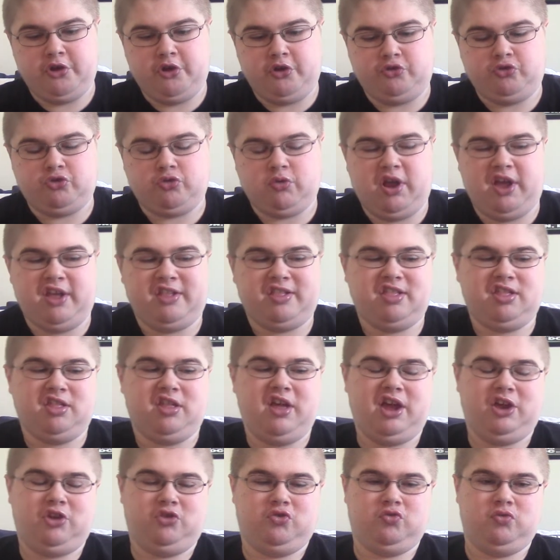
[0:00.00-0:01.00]

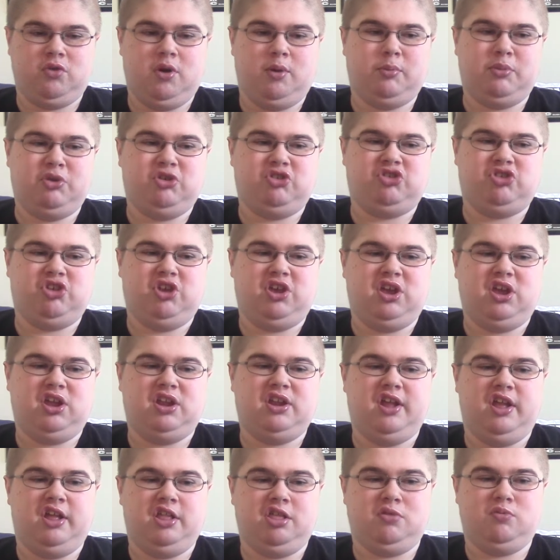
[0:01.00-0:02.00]
trance-like drum
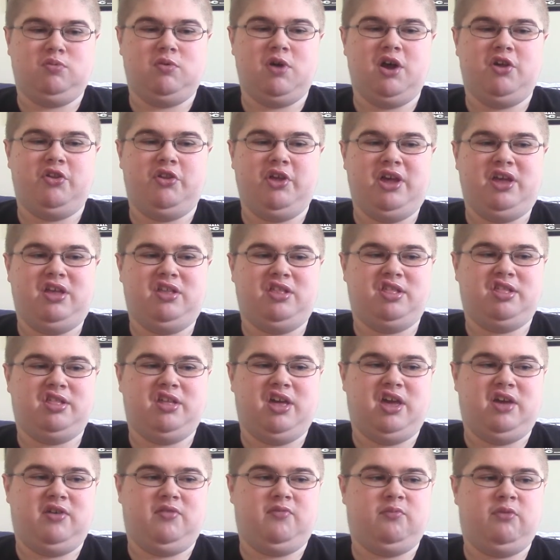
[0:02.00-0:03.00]
machine, as well as
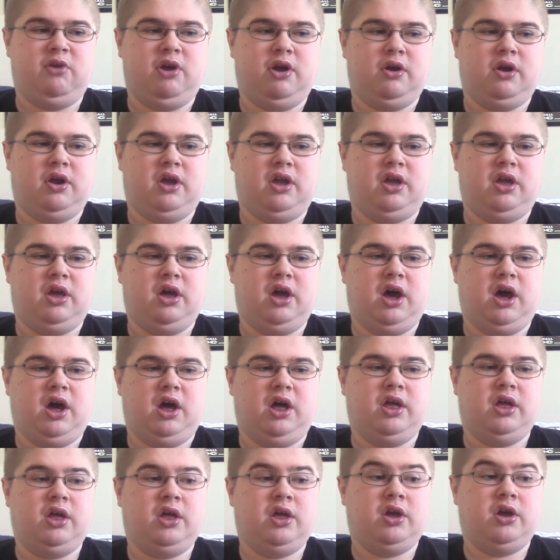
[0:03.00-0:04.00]
a very
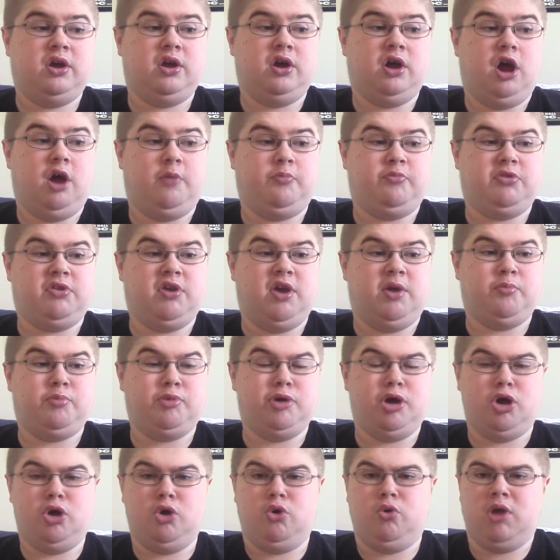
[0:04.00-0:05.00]

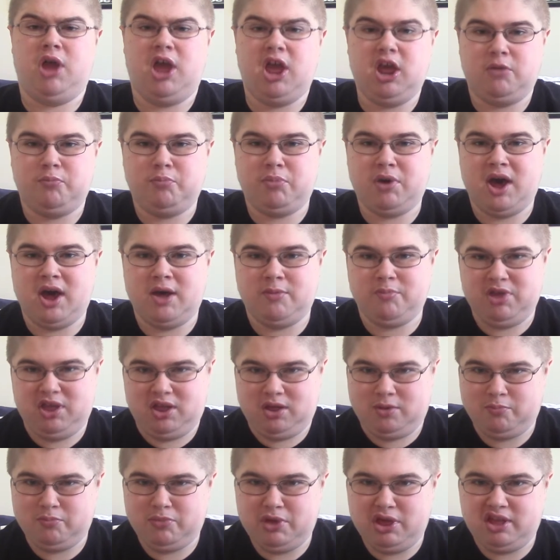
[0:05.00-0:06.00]
up-tempo,
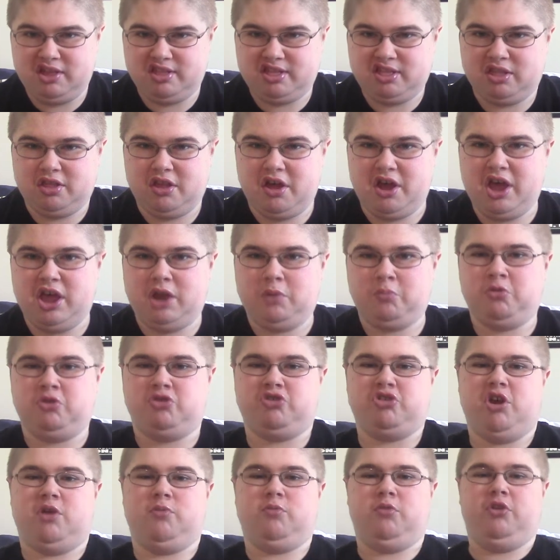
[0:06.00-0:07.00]
head-bobbing bass line,
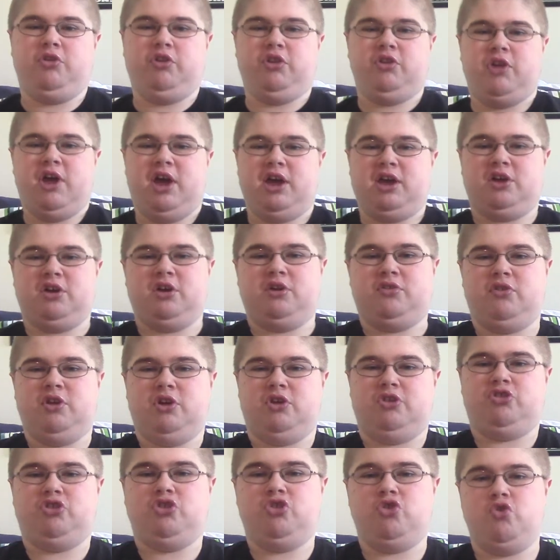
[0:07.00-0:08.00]
which I really like on
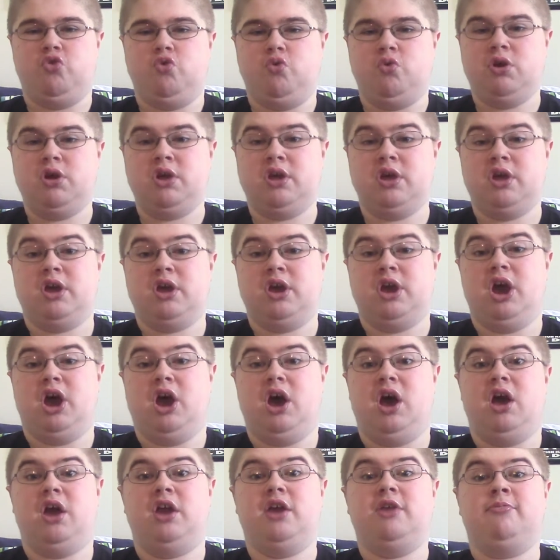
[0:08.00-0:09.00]
there too.
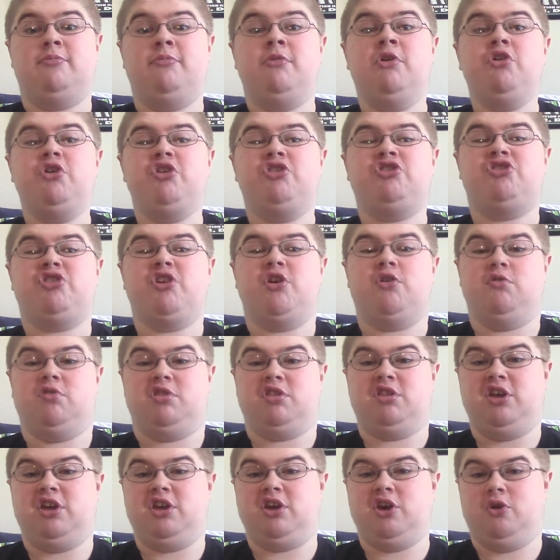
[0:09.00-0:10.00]
It really
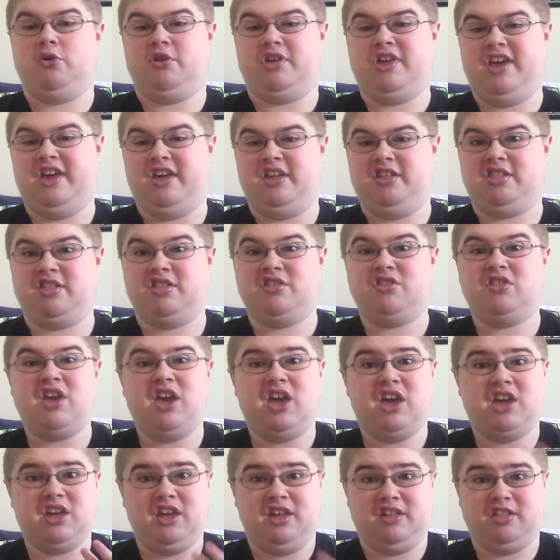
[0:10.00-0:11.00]
shows Neko Case
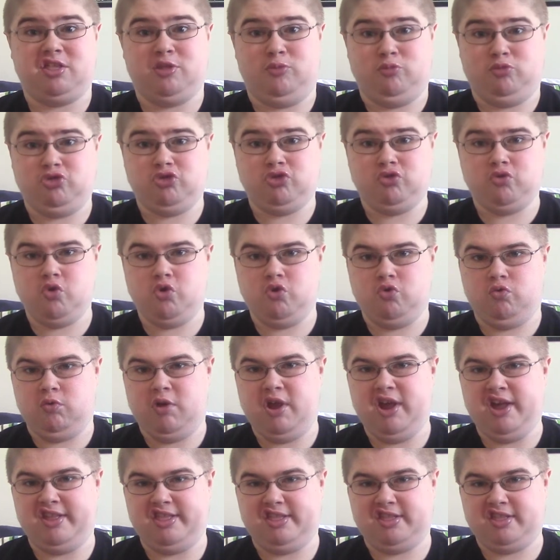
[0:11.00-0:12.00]
taking some true
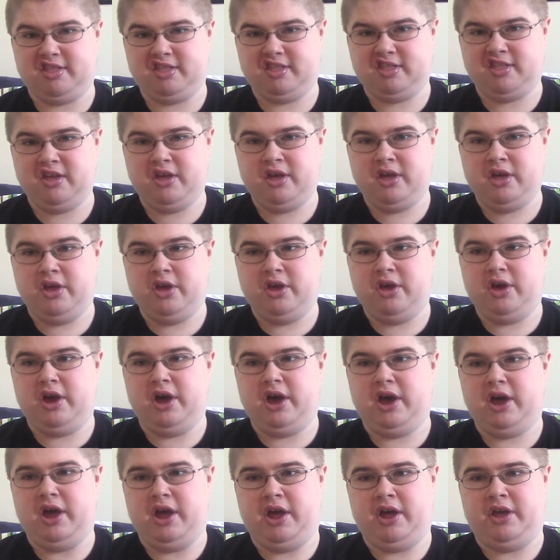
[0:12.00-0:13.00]
risks,
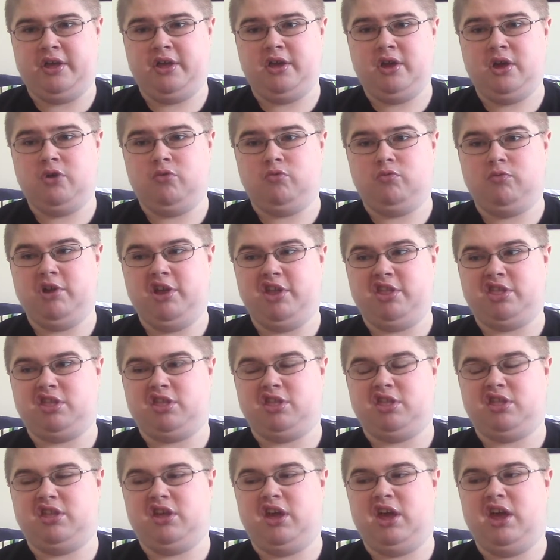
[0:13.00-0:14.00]
but
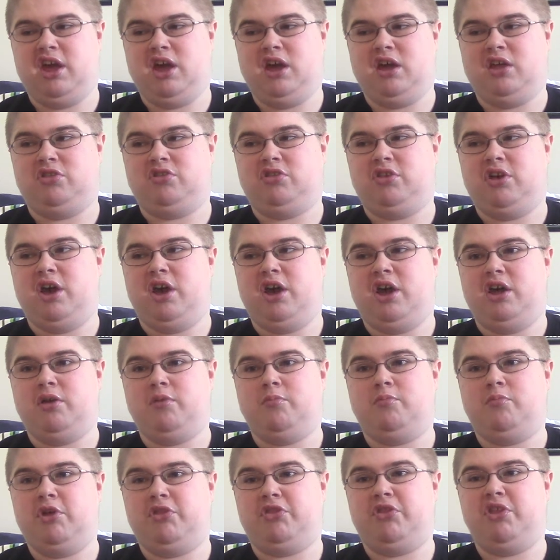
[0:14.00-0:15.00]

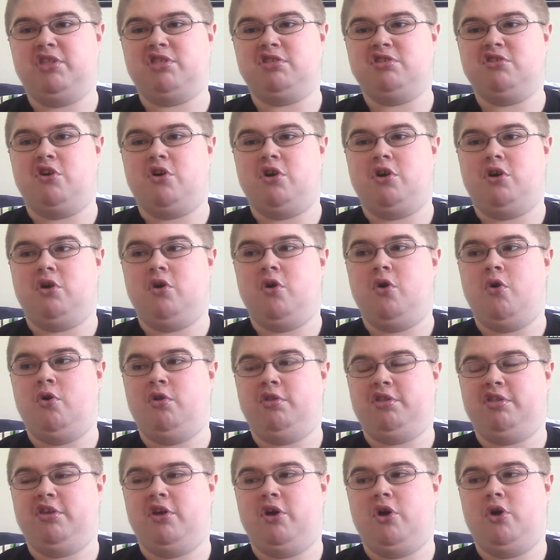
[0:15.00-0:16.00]
this song
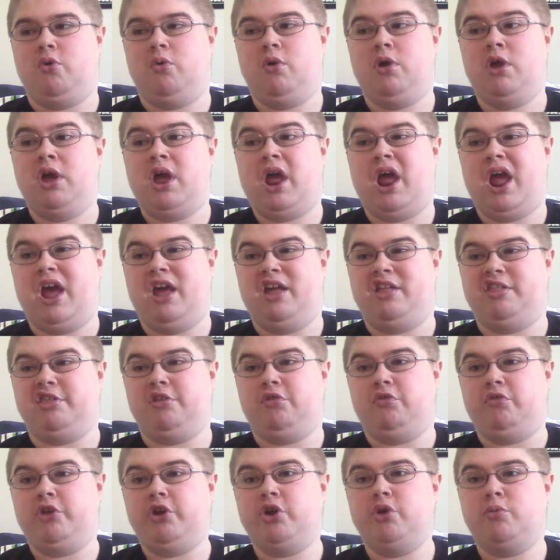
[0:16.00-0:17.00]
also has
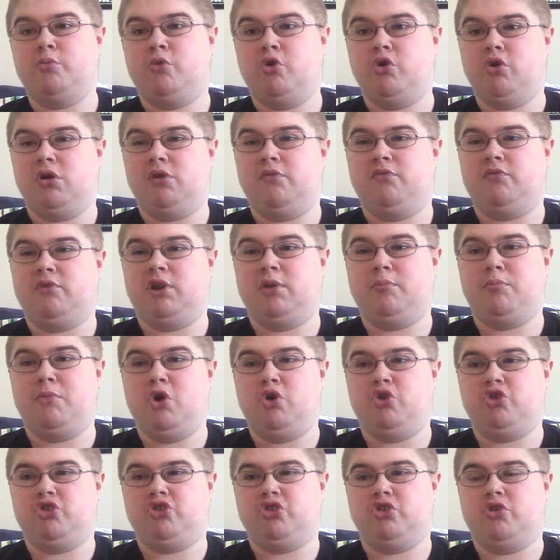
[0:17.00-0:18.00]
a little more of an
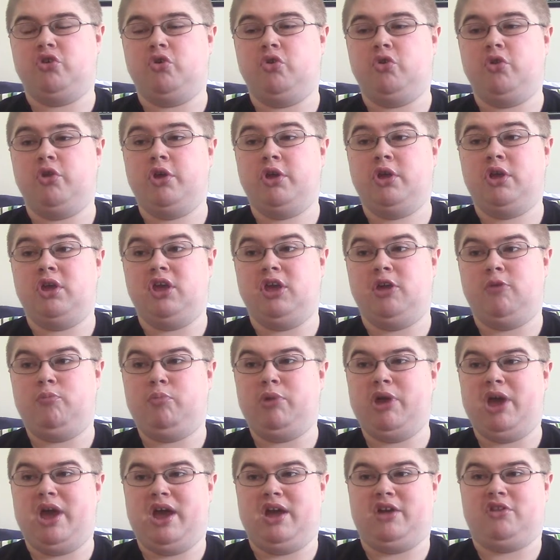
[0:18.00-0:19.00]
emotional
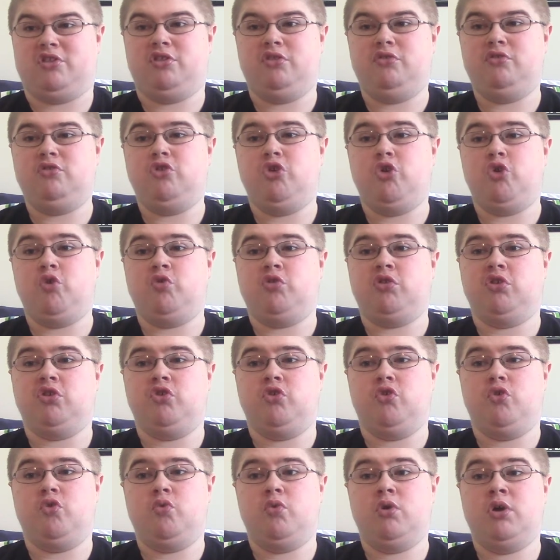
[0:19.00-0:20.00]
impact due
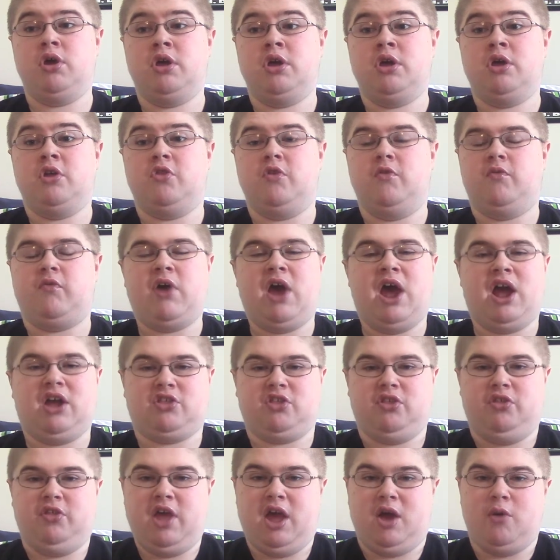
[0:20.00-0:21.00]
to the
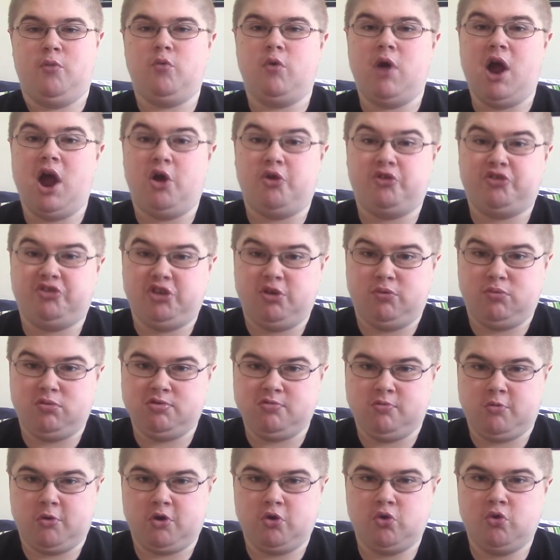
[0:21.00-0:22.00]
fact that while she
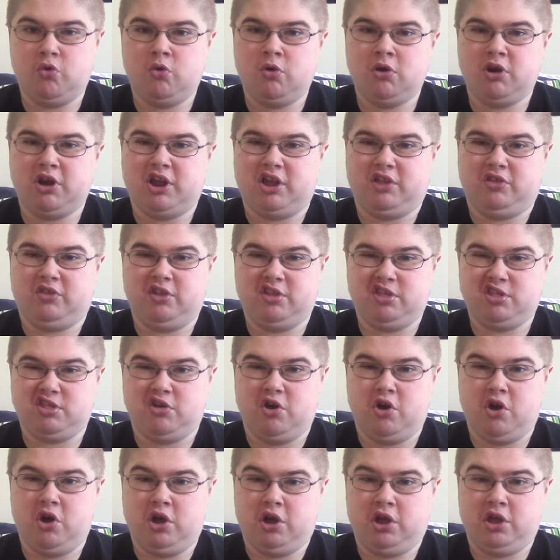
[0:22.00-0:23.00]
was recording the
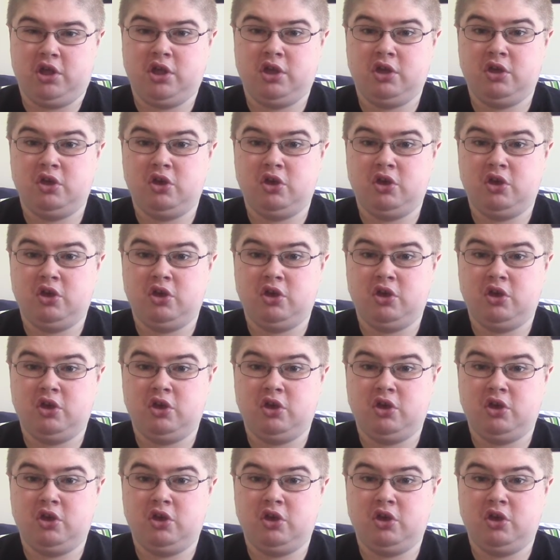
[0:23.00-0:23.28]
song,